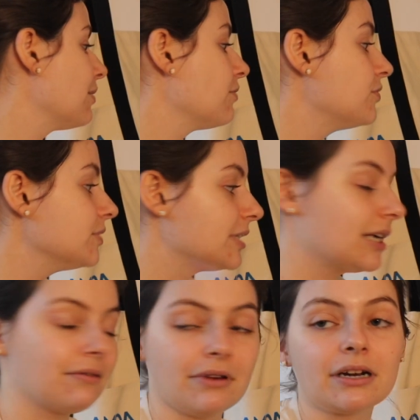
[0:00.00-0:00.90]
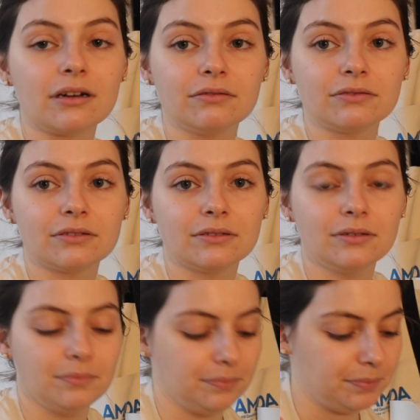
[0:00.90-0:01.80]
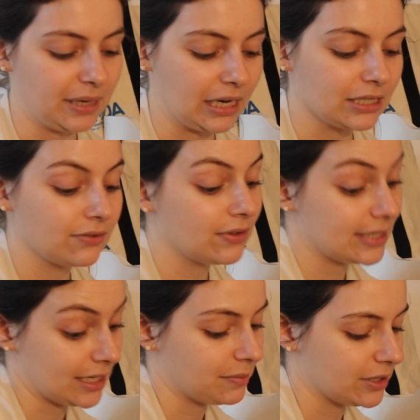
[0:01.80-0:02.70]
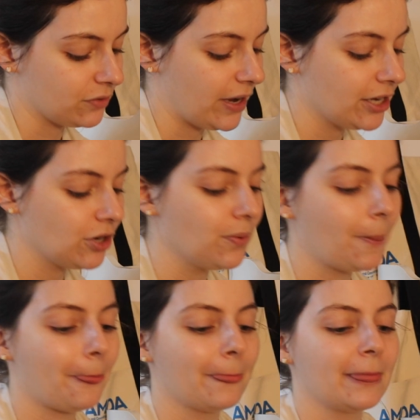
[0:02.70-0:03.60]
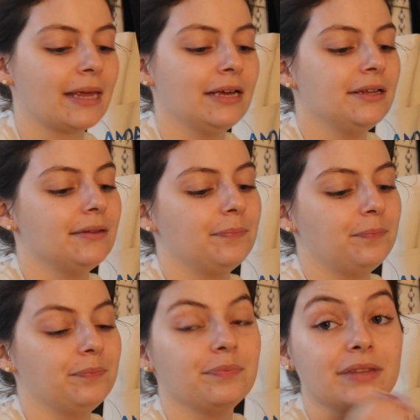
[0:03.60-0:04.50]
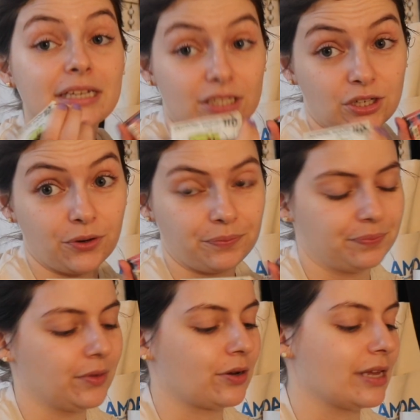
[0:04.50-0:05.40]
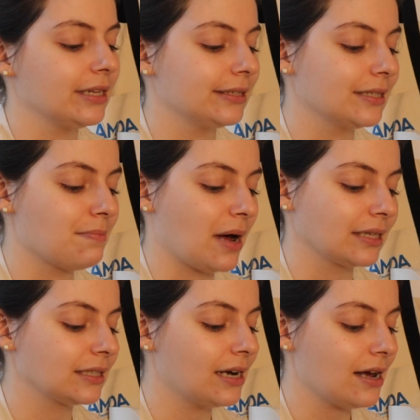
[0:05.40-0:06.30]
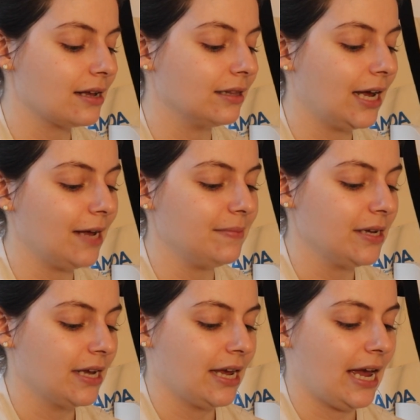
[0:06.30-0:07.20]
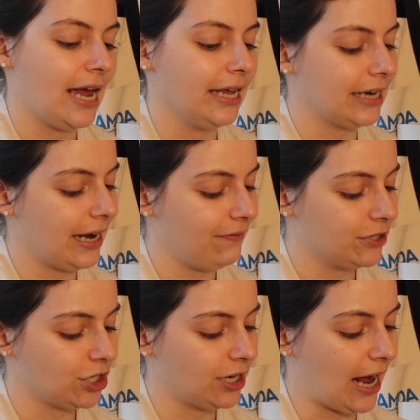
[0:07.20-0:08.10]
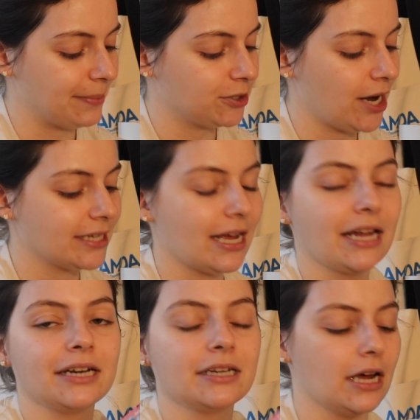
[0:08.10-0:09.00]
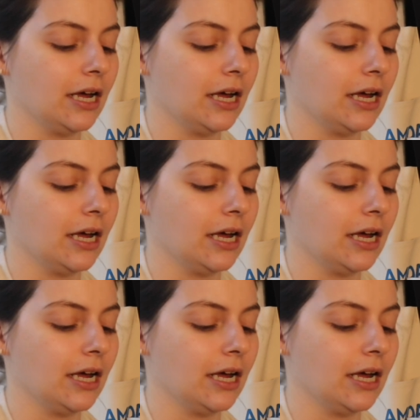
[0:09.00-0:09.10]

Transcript: I refuse to get rid of because of the sentimental value. These two. Okay, this is a Basquiat collab, and I have the shade Abstract and